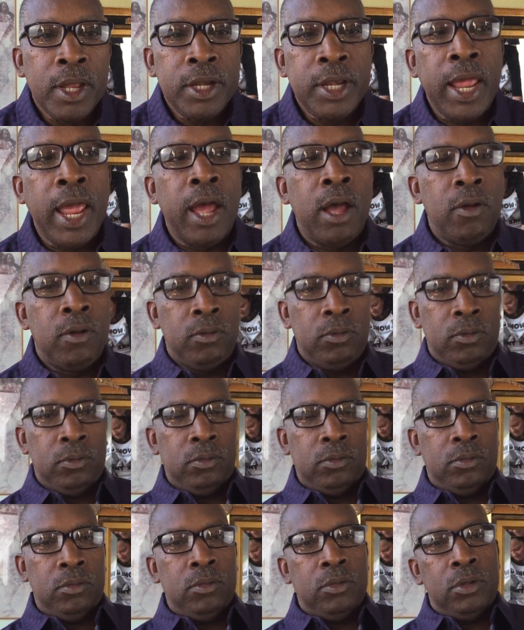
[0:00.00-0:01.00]
Now,
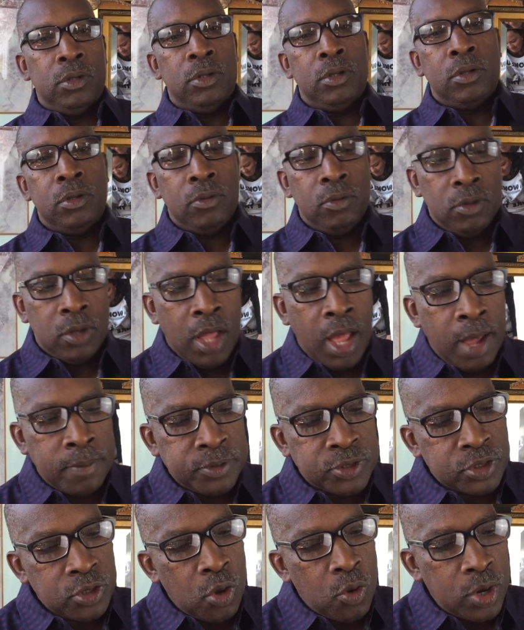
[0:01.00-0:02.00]
I'm
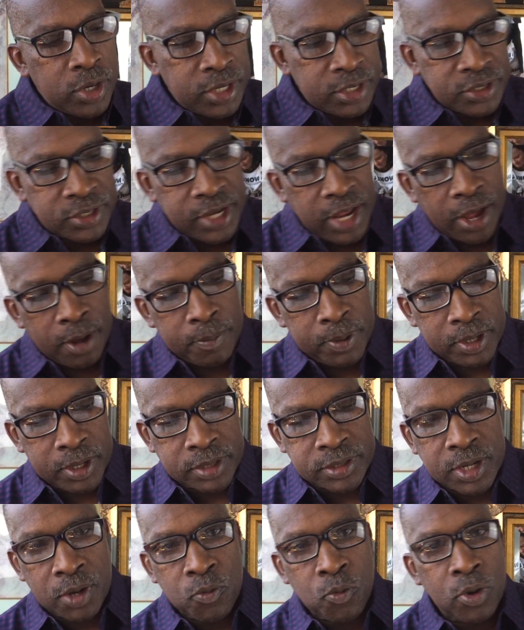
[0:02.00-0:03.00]
slowing this down
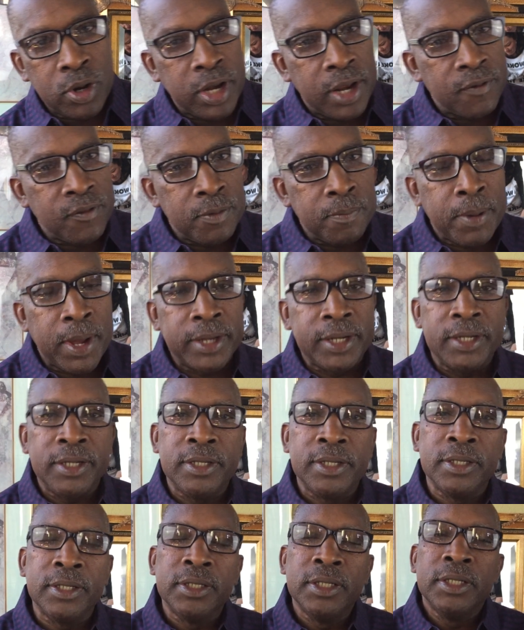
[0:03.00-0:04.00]
because I want everybody
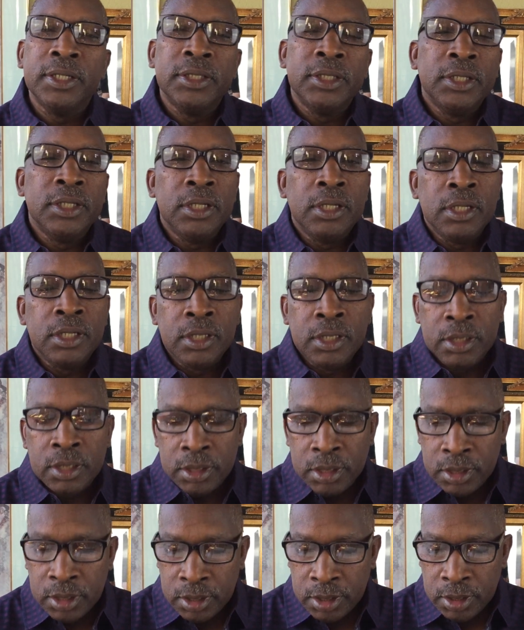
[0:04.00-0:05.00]
to
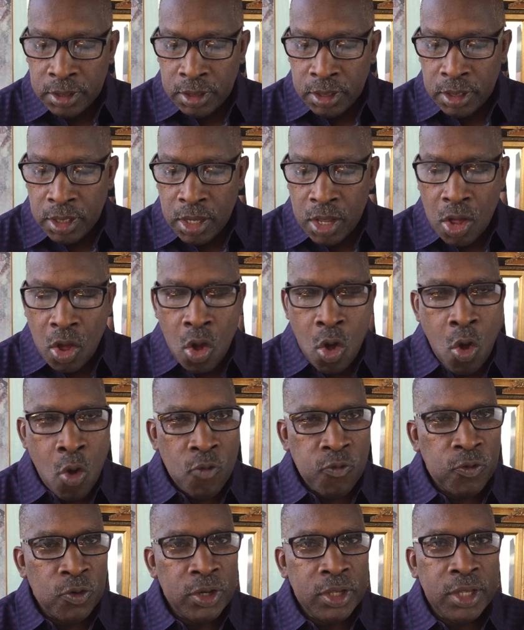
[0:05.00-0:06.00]

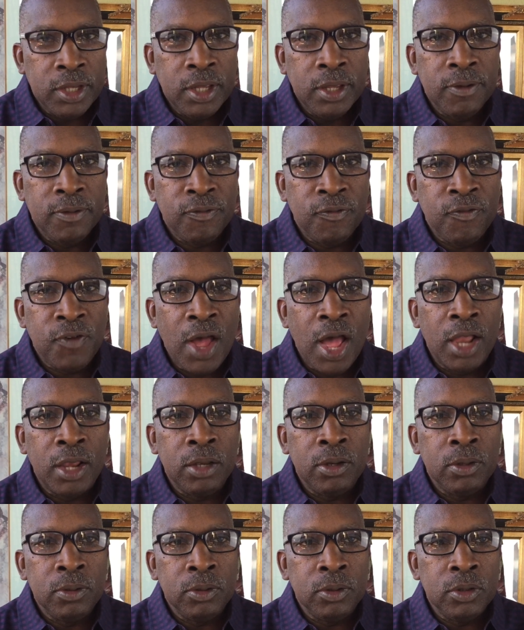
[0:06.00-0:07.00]
hopefully
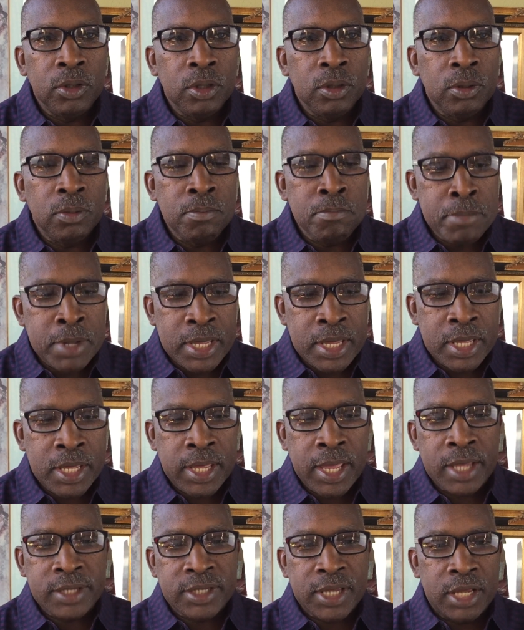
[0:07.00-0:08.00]
follow
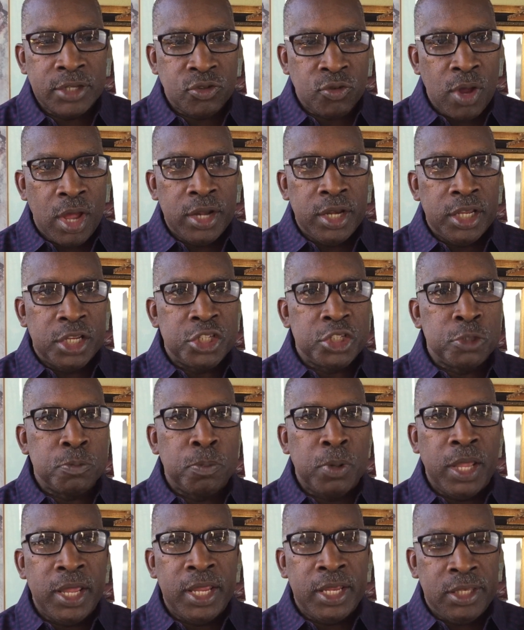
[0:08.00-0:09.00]
me as I try to
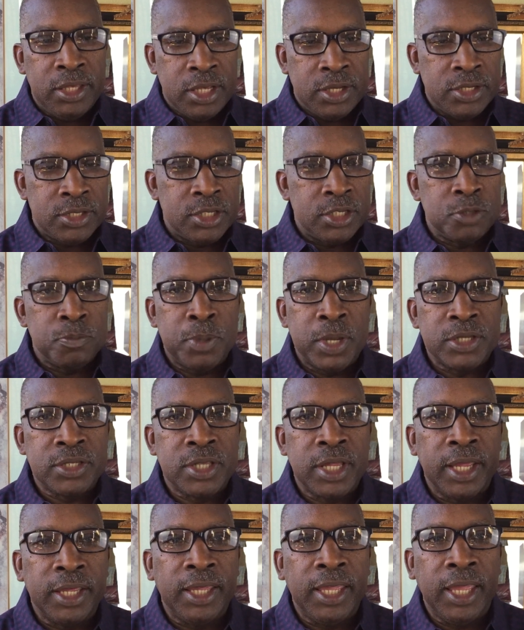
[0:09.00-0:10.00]
explain this as best
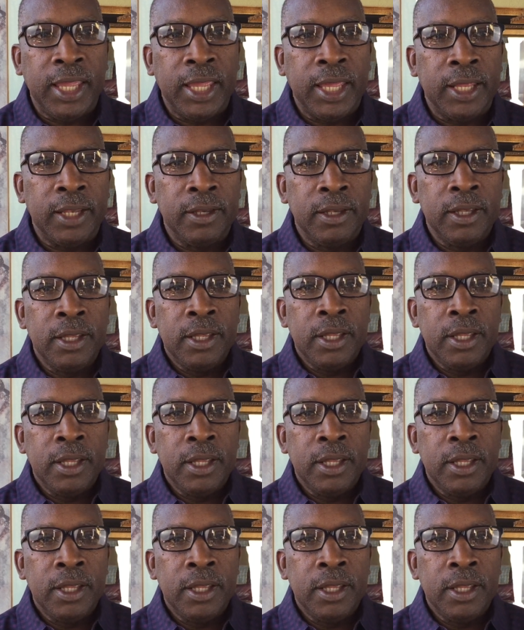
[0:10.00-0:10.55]
I can.